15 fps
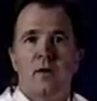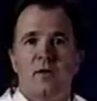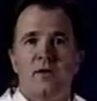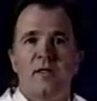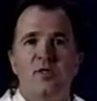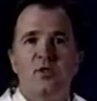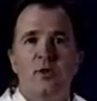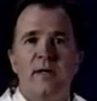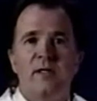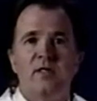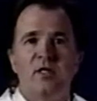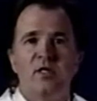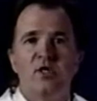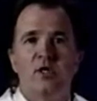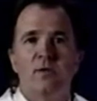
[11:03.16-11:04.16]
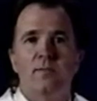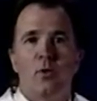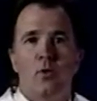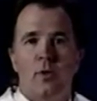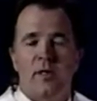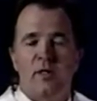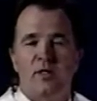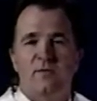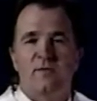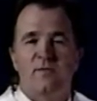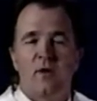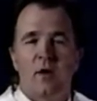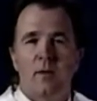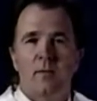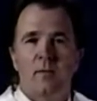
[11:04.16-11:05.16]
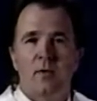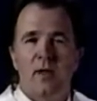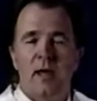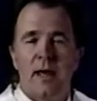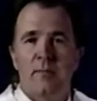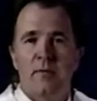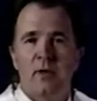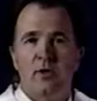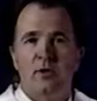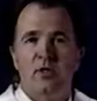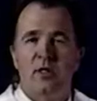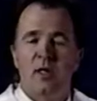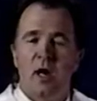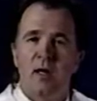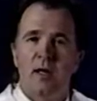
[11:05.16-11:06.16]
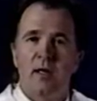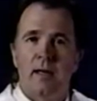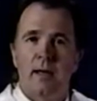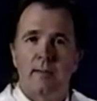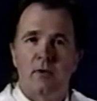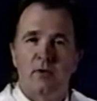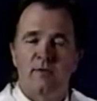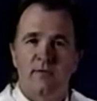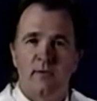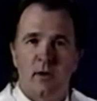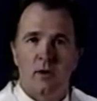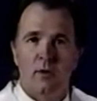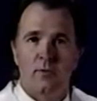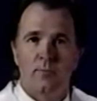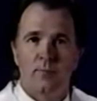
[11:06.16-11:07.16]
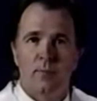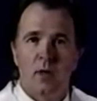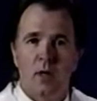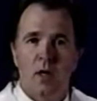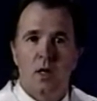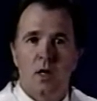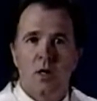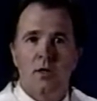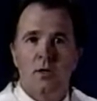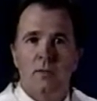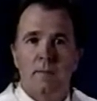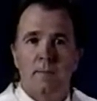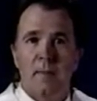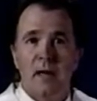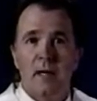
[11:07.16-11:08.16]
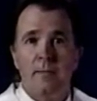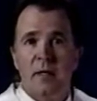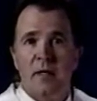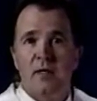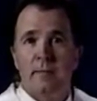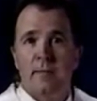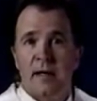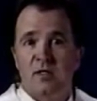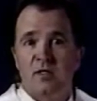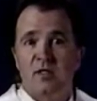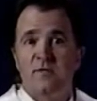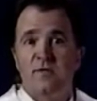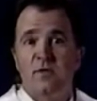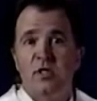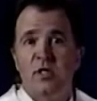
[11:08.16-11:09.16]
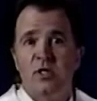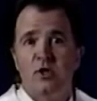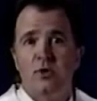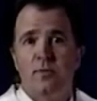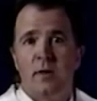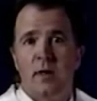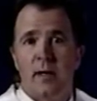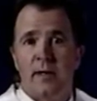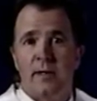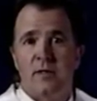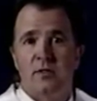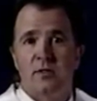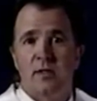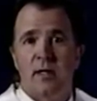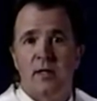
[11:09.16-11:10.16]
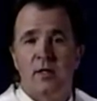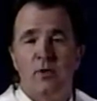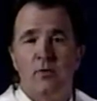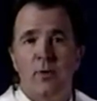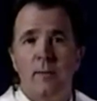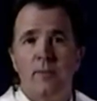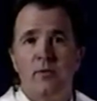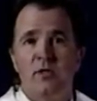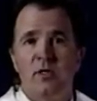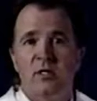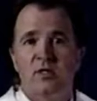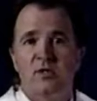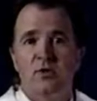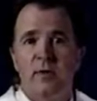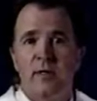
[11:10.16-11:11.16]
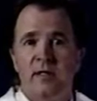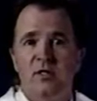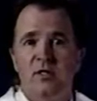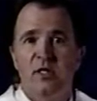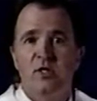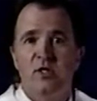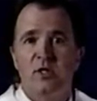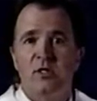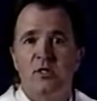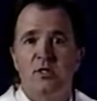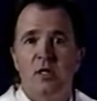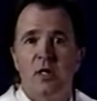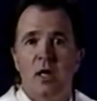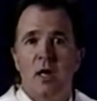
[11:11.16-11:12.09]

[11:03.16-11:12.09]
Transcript: These transition points from laminar to non-laminar flow may be the basis for tissue planes and could represent transitions